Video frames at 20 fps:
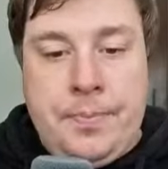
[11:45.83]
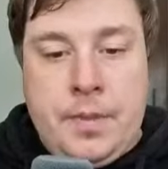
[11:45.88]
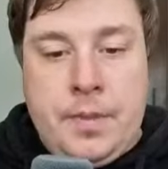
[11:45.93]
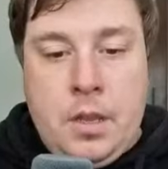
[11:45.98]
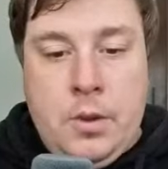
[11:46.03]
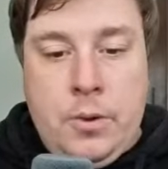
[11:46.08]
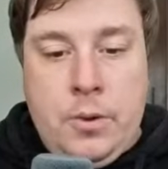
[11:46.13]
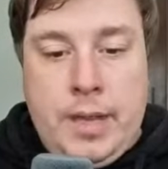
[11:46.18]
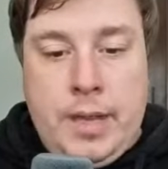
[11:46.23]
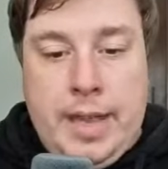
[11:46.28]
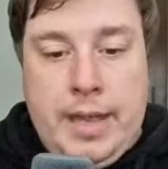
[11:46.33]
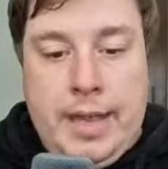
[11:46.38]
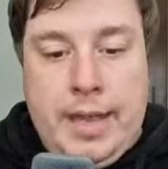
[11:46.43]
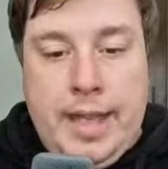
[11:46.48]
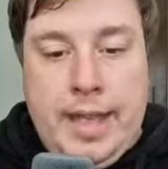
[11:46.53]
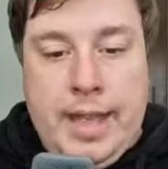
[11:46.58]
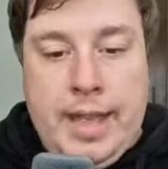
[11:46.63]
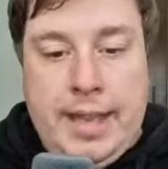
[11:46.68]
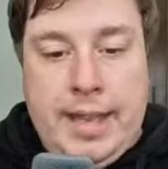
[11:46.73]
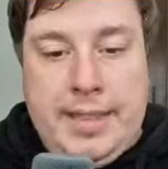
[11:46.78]
Okay,
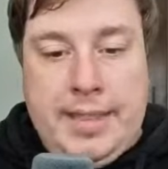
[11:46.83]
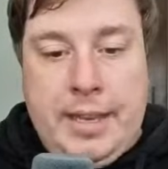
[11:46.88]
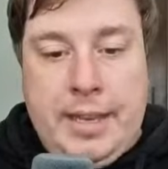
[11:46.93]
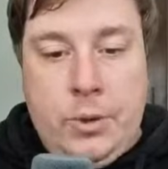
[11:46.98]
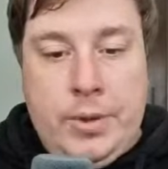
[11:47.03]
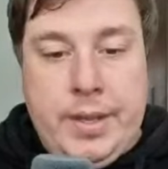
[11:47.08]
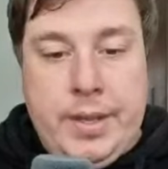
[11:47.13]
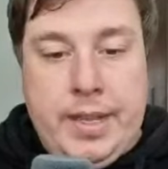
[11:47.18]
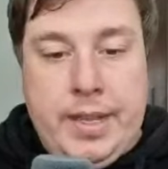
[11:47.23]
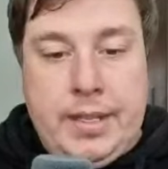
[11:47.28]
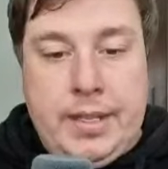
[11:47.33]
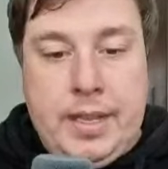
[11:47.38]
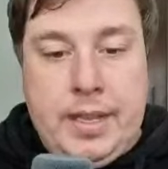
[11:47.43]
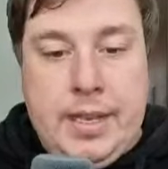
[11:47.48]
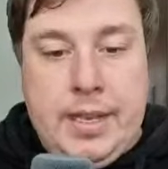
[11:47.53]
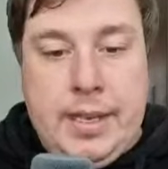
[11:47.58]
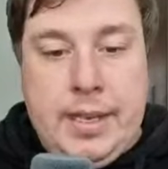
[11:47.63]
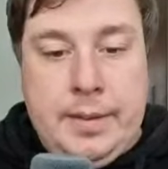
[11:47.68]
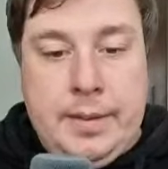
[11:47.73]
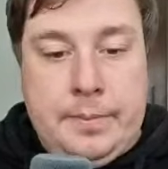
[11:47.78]
and they're doing
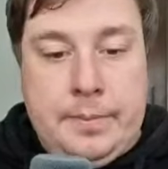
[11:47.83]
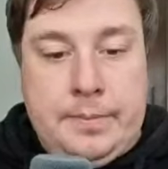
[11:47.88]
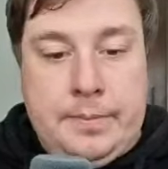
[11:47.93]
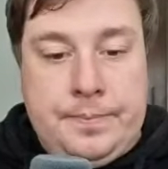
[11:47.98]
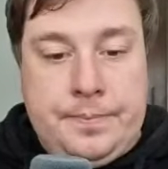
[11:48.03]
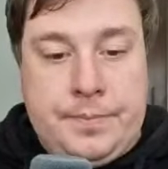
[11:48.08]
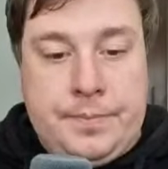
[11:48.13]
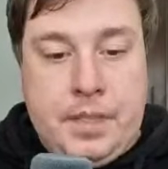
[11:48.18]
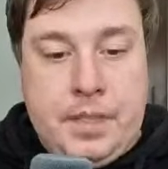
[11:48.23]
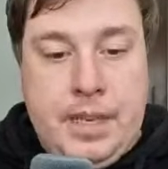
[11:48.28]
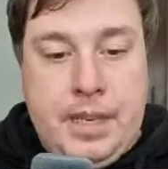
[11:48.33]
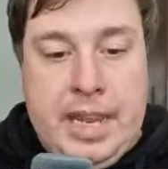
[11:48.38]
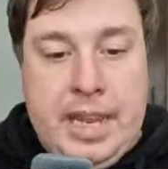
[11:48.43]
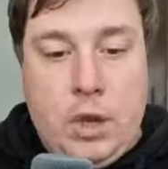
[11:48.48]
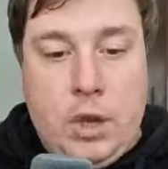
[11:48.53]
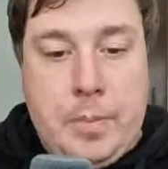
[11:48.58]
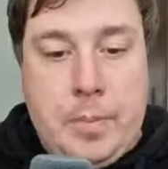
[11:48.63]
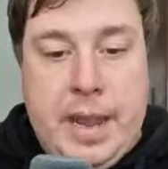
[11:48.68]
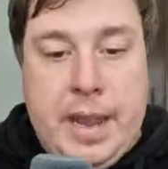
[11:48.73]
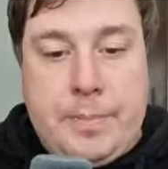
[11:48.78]

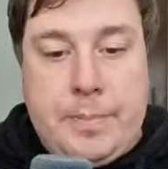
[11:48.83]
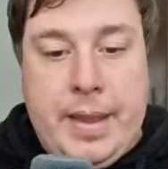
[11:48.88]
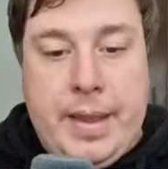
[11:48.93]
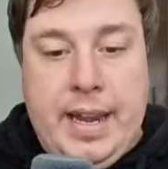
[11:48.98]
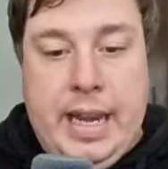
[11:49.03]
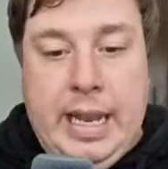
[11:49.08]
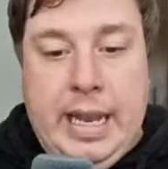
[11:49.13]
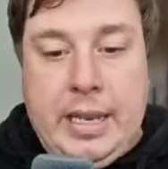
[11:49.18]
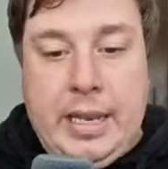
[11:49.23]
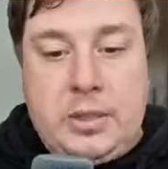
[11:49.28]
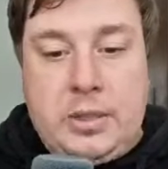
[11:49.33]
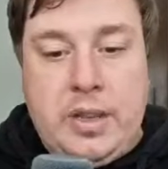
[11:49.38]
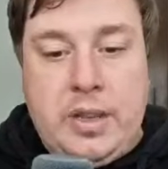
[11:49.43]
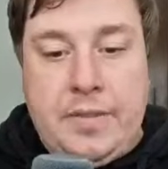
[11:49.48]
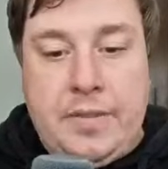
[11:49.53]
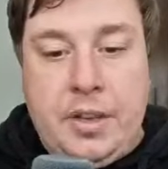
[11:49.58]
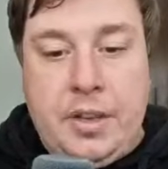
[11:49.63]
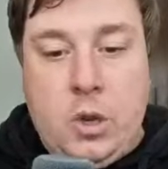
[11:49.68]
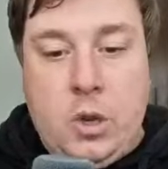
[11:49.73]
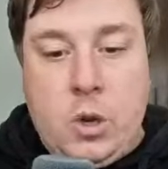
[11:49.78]
Lego Batman Legacy
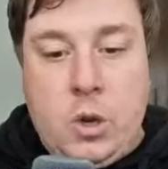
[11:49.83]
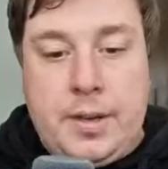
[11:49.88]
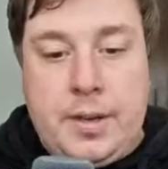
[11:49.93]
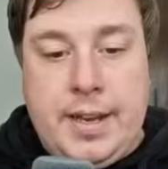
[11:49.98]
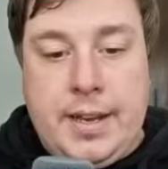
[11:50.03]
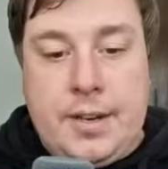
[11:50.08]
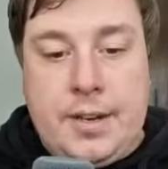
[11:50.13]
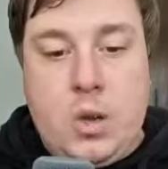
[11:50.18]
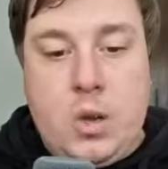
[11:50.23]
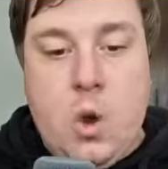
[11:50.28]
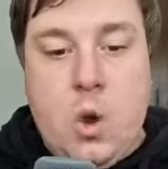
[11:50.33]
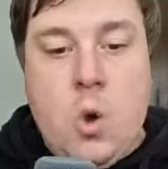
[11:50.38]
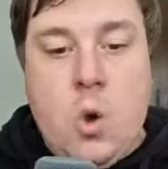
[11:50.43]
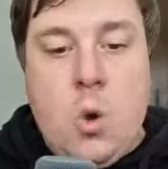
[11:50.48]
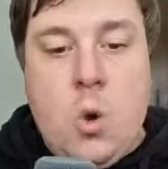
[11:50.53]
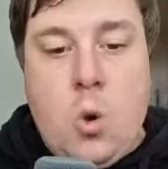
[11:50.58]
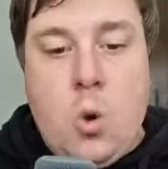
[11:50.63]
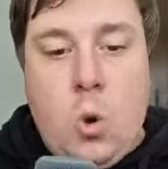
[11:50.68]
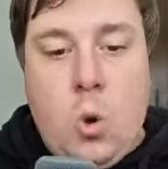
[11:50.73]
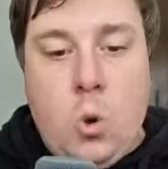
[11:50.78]
of the Dark Knight,
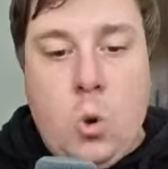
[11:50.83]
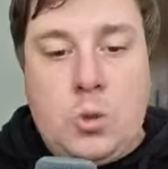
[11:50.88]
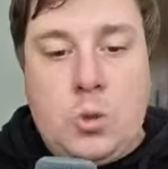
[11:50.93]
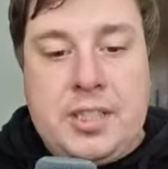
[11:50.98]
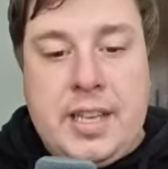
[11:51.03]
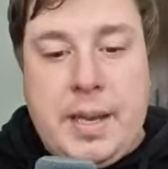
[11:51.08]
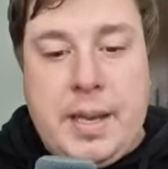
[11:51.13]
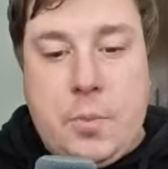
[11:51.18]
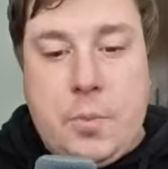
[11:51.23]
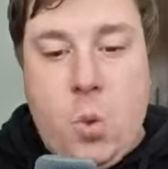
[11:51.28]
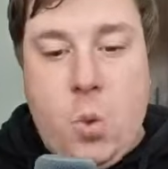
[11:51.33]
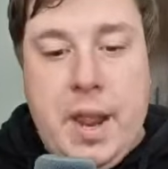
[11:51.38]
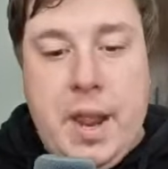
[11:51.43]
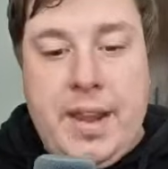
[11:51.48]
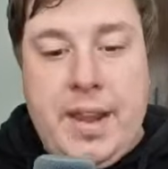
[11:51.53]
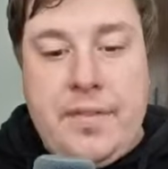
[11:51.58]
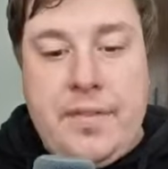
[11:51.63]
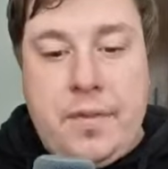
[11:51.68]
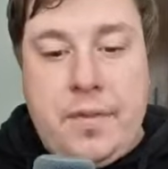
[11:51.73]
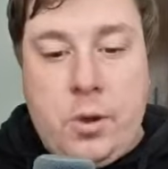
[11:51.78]
all
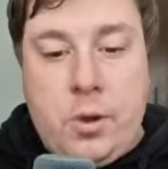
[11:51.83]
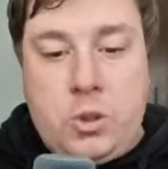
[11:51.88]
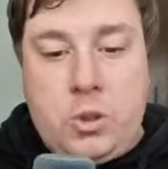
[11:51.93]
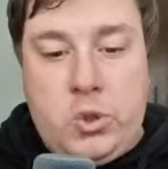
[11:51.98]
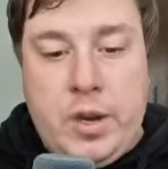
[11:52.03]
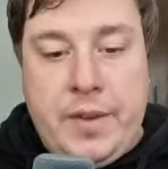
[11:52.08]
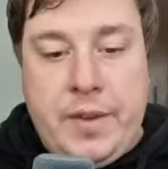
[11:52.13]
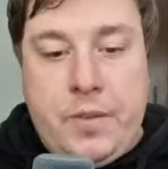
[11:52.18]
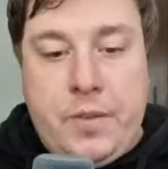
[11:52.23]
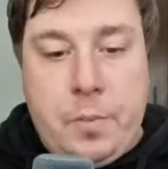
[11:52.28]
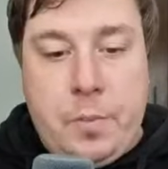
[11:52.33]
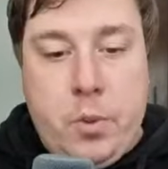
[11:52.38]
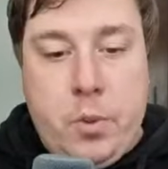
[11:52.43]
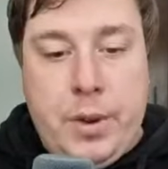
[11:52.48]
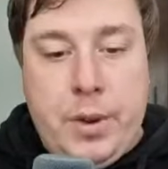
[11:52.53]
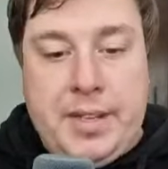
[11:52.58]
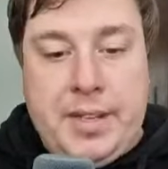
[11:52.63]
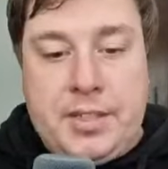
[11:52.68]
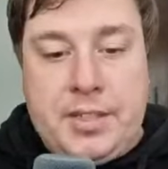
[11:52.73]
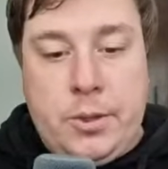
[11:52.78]
sub-Wayne fast travel
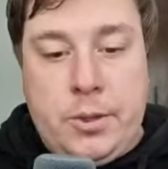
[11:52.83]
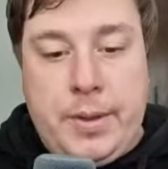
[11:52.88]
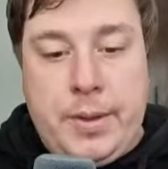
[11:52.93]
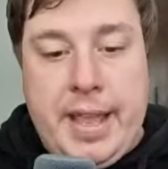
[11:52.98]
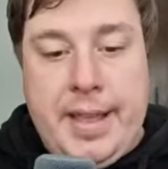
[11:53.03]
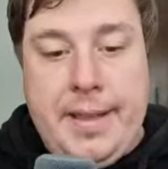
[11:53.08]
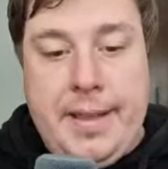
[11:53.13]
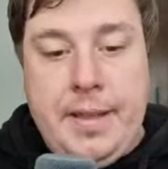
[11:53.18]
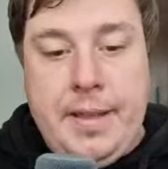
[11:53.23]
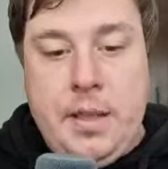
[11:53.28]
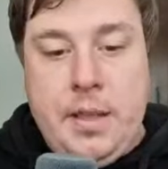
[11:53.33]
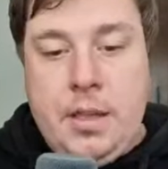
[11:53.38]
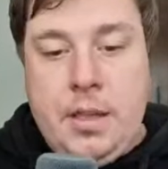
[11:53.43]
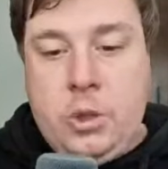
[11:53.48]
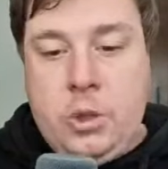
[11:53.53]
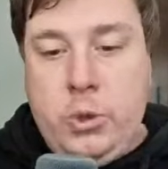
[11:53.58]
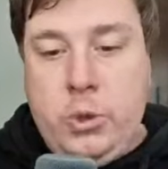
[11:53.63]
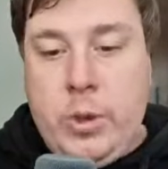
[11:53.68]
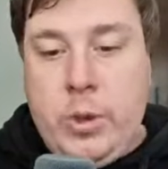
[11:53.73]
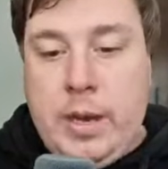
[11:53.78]
points. Okay,
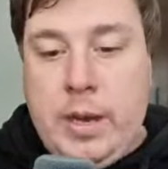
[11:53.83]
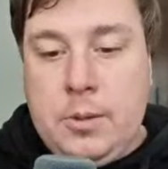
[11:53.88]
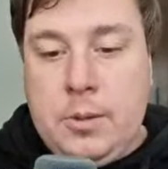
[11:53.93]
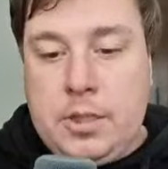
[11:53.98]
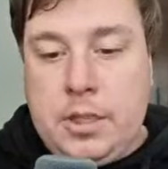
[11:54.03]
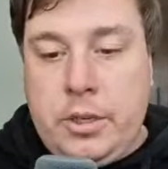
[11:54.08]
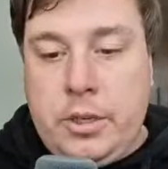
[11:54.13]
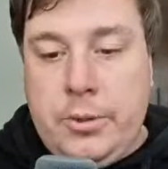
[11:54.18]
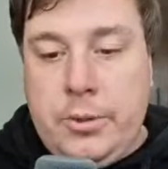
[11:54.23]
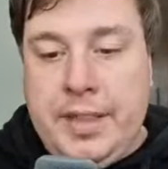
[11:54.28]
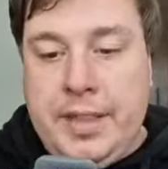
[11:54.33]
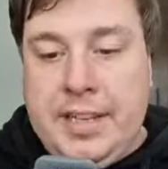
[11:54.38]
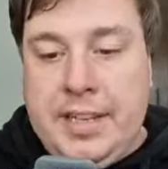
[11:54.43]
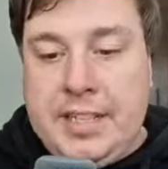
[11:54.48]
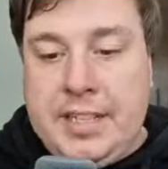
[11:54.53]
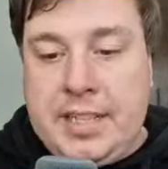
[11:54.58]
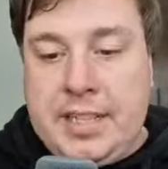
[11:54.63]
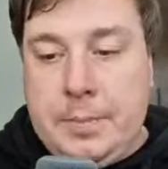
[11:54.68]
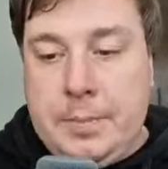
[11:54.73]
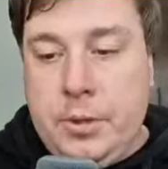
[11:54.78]
2 hours ago they
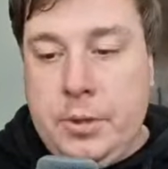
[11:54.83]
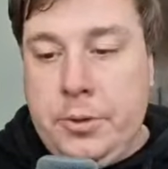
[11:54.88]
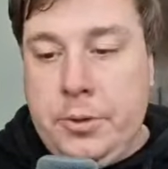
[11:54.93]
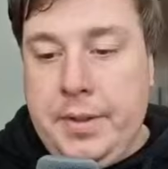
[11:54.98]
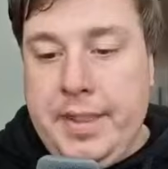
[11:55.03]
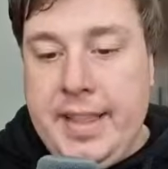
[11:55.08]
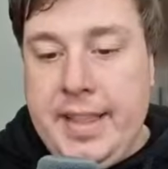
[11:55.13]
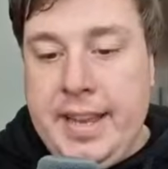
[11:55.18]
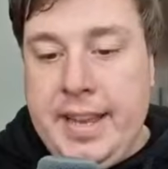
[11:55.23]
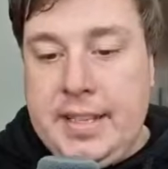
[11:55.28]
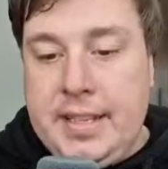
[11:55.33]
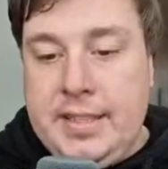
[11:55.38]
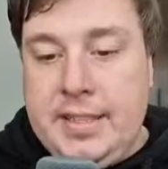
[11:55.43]
just uploaded that.